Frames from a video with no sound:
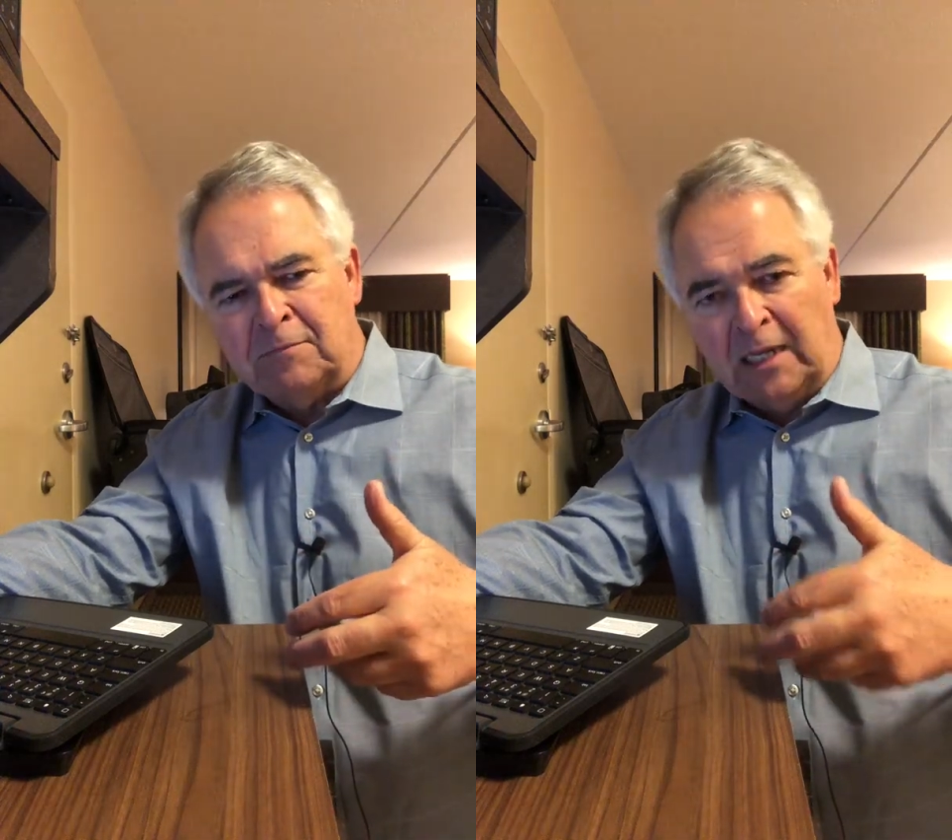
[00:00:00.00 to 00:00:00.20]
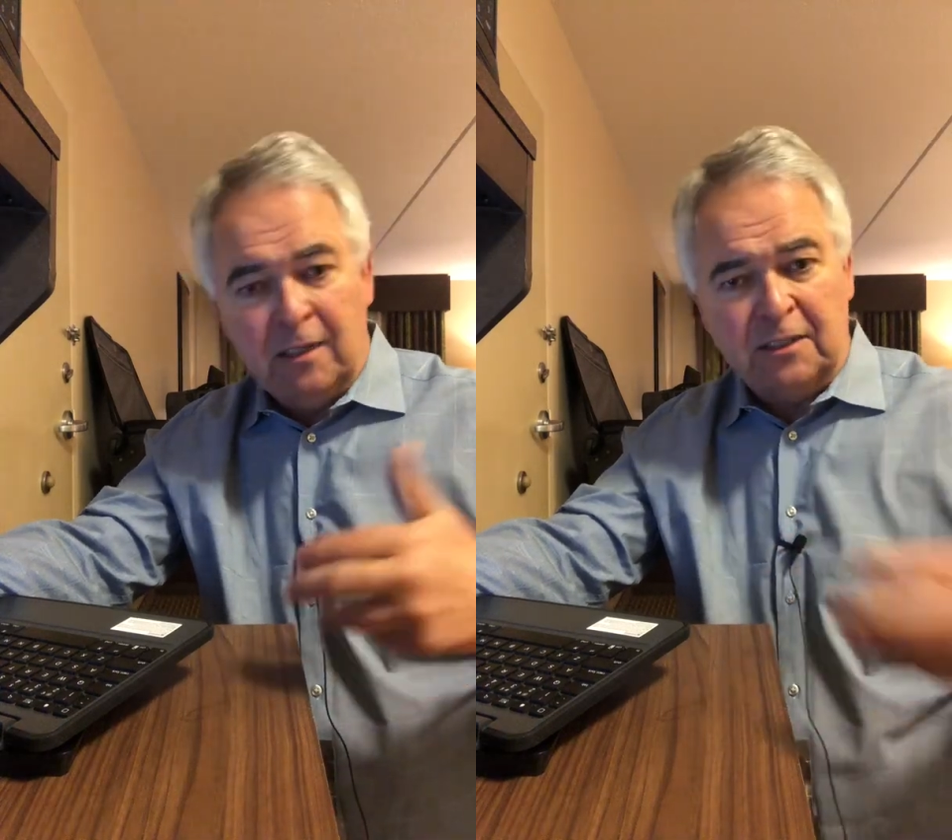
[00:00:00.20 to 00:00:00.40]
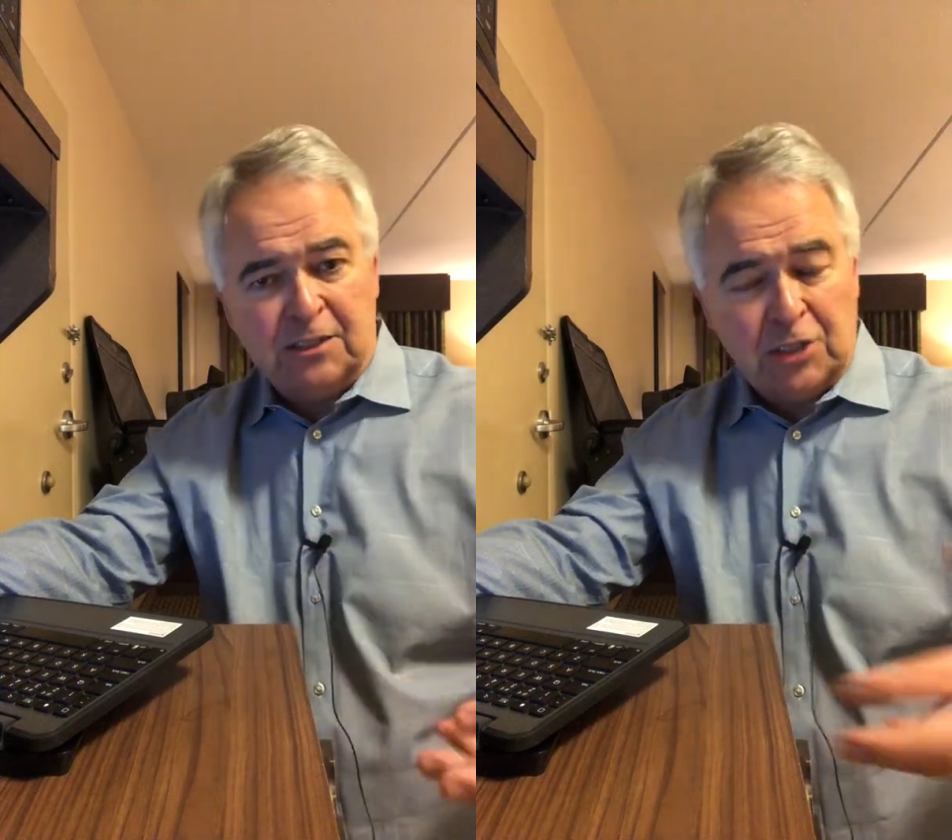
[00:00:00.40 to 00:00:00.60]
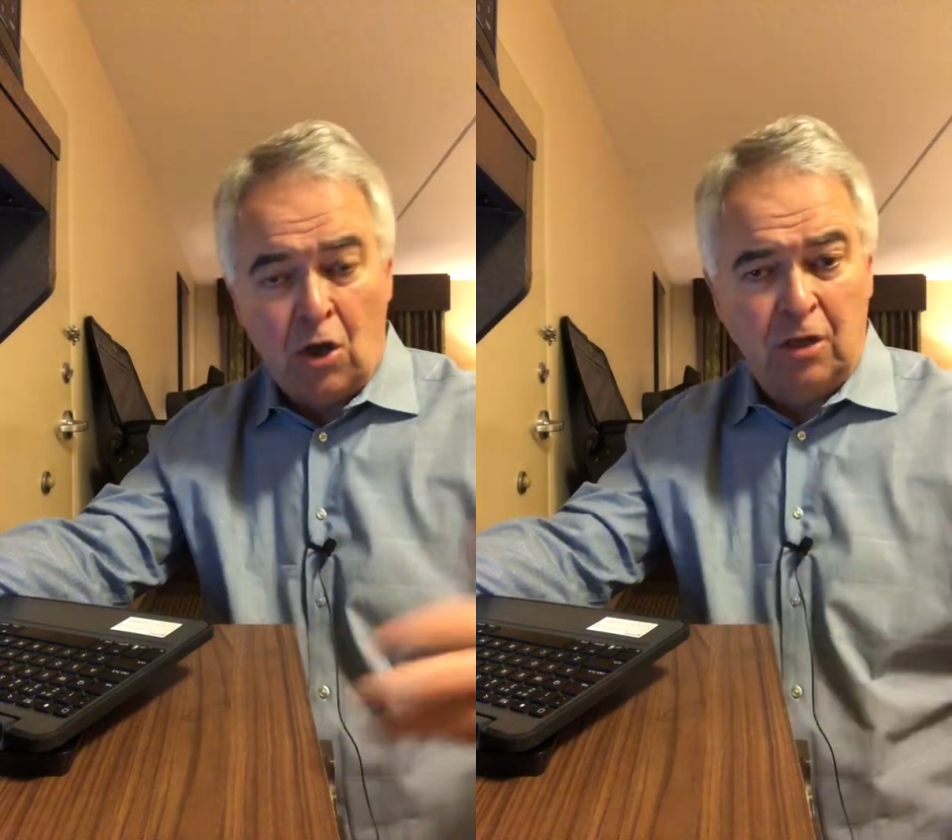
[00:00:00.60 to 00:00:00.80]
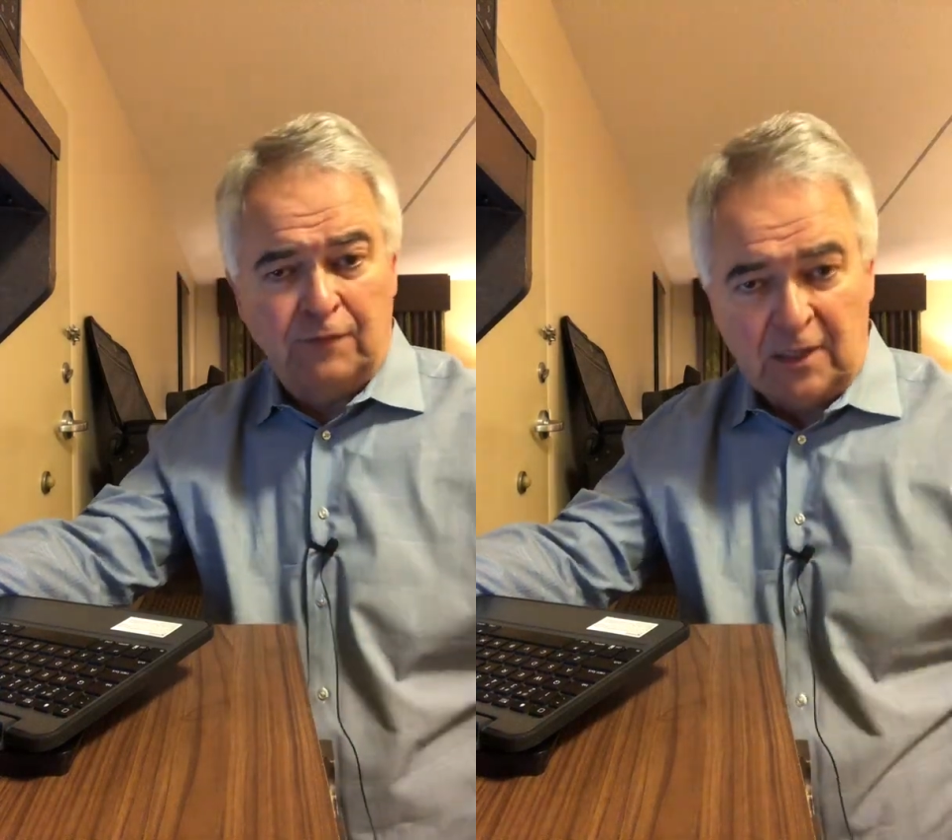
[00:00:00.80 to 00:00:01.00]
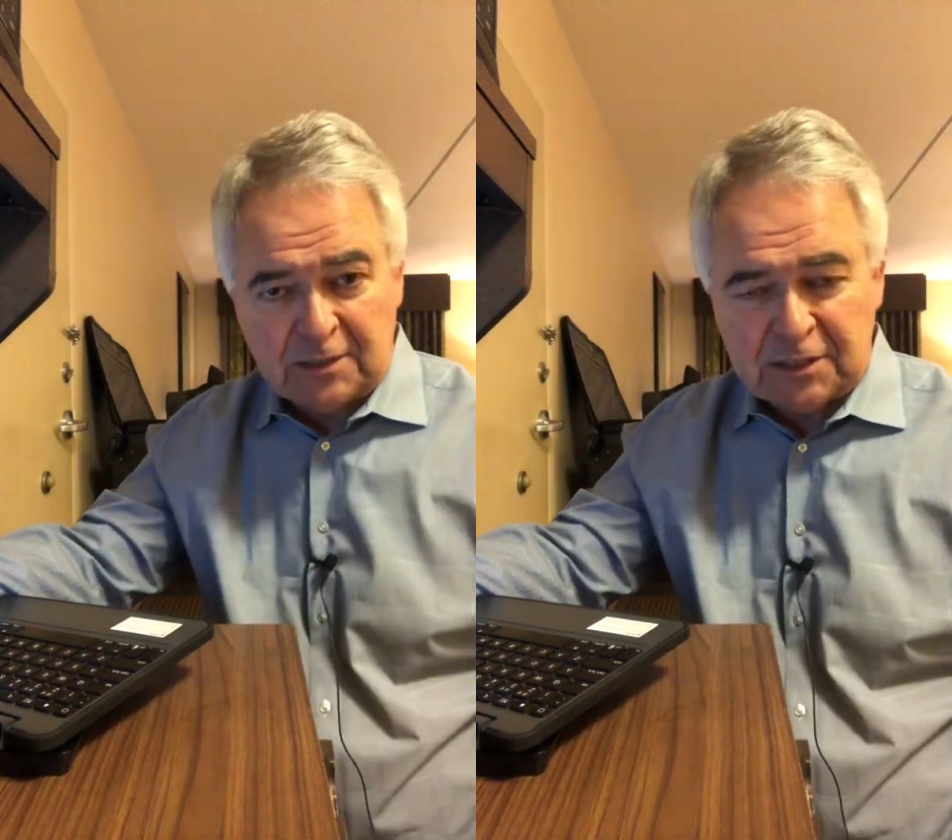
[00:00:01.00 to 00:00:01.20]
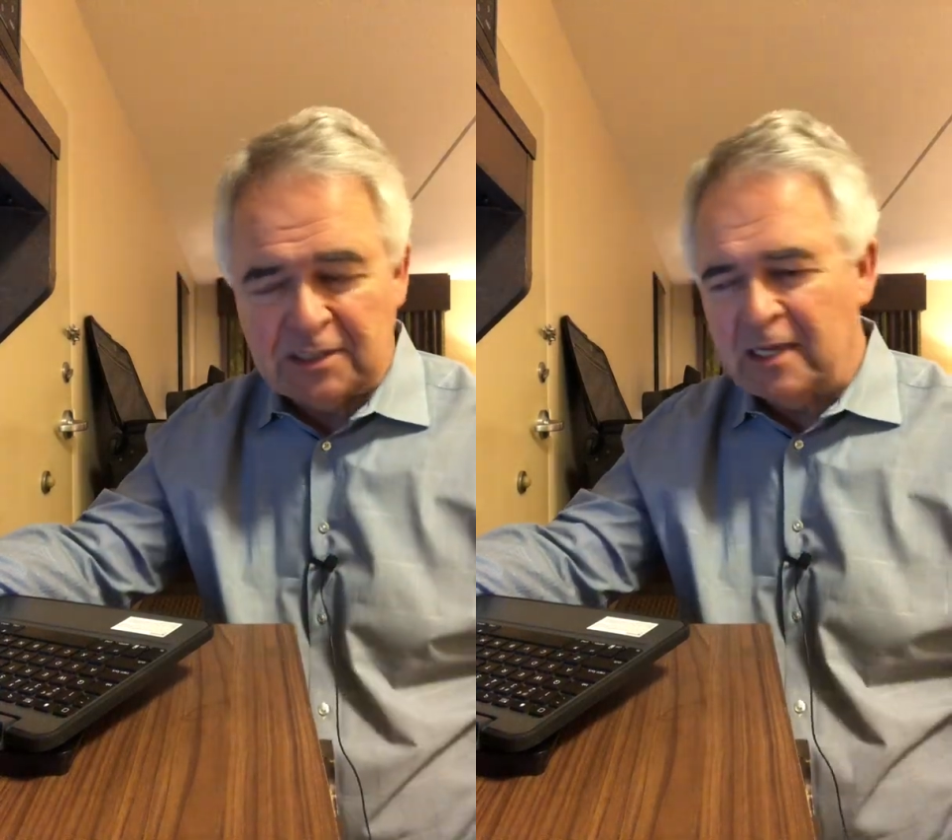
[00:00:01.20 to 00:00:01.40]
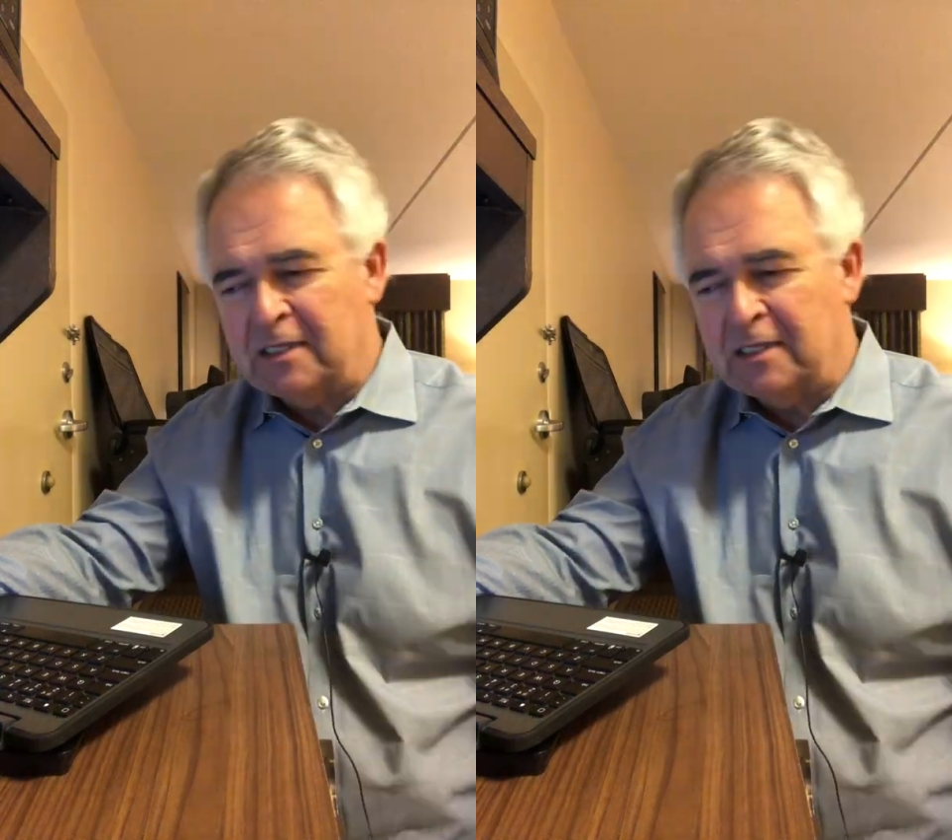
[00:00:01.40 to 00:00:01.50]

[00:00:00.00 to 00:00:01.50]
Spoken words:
in us, all of us, that